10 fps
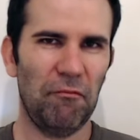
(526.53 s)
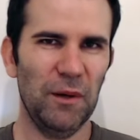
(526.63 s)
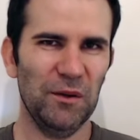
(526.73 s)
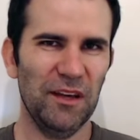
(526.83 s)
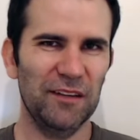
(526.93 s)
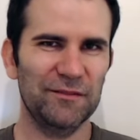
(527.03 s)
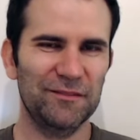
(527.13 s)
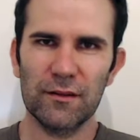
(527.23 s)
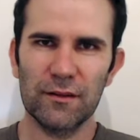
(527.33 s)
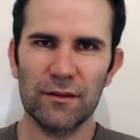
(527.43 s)
Okay.
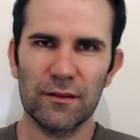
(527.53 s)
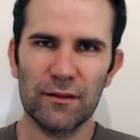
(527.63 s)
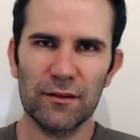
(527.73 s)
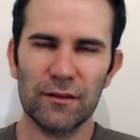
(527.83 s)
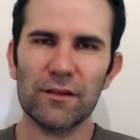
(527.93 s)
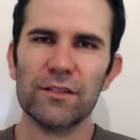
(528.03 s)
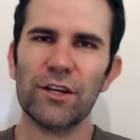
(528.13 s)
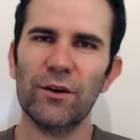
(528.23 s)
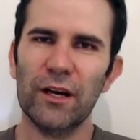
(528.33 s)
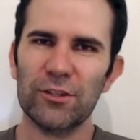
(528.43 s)

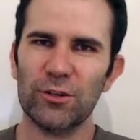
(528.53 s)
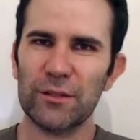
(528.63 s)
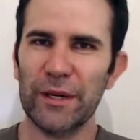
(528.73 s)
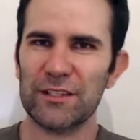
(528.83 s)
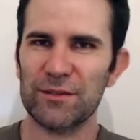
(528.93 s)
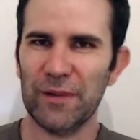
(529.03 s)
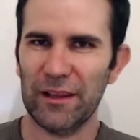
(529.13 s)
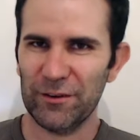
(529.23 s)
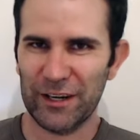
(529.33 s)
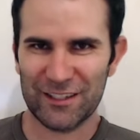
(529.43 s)
So I talked about some
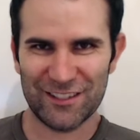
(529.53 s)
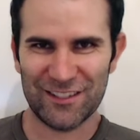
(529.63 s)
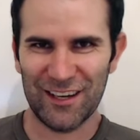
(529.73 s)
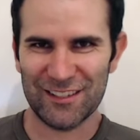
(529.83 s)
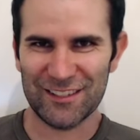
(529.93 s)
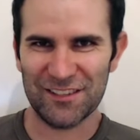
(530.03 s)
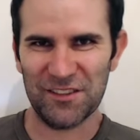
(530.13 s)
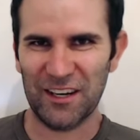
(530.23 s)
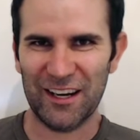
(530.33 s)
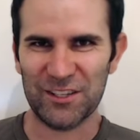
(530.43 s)
other exercises
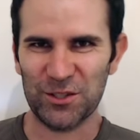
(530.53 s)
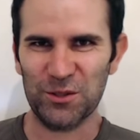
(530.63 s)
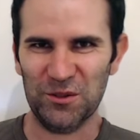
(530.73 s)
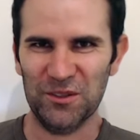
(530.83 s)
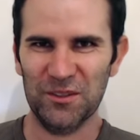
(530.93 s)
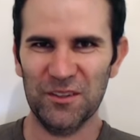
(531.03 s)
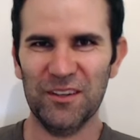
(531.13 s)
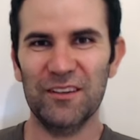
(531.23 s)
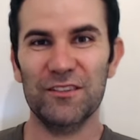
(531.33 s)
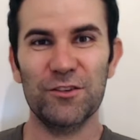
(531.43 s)
that I do,
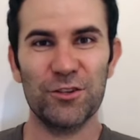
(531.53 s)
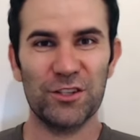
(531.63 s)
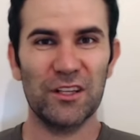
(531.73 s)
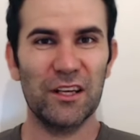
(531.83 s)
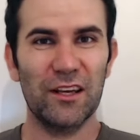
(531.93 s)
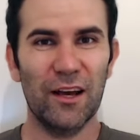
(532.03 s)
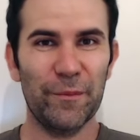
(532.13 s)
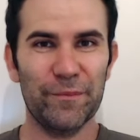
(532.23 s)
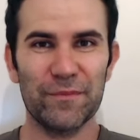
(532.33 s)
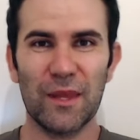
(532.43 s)
usually
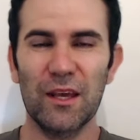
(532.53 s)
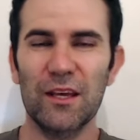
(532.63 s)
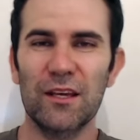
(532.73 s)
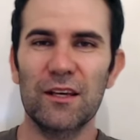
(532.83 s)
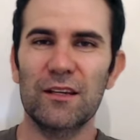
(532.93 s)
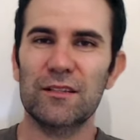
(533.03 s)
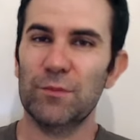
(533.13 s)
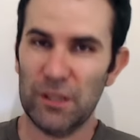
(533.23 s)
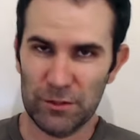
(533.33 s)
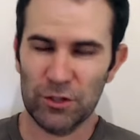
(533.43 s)
um,
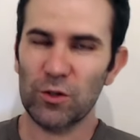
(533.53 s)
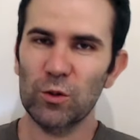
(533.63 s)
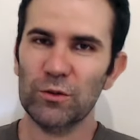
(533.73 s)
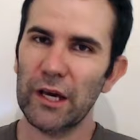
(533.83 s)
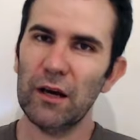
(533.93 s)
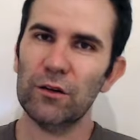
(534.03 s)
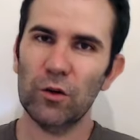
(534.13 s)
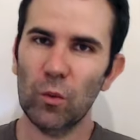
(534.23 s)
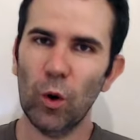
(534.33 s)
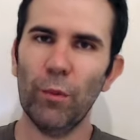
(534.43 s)
sometimes to cool down
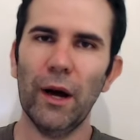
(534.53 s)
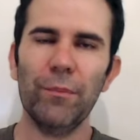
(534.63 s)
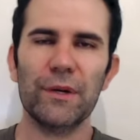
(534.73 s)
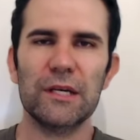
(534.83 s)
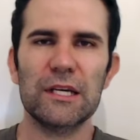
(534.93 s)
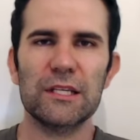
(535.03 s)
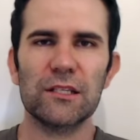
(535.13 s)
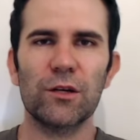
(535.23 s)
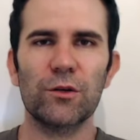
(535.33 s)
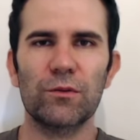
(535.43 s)
or warm up.
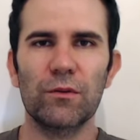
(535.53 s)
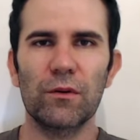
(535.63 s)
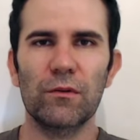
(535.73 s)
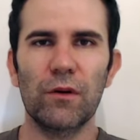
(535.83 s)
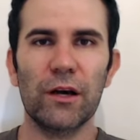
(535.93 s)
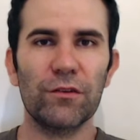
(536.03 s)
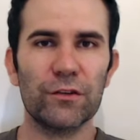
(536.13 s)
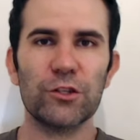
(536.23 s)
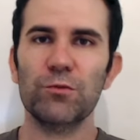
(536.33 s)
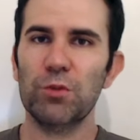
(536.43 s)
So I
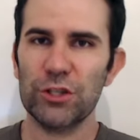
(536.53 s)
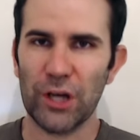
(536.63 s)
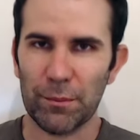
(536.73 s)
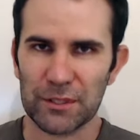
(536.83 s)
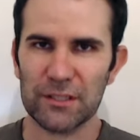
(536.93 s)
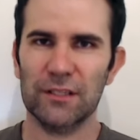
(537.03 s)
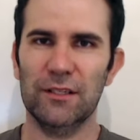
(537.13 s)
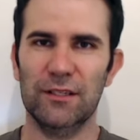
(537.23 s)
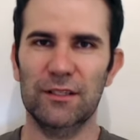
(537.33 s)
often do push ups.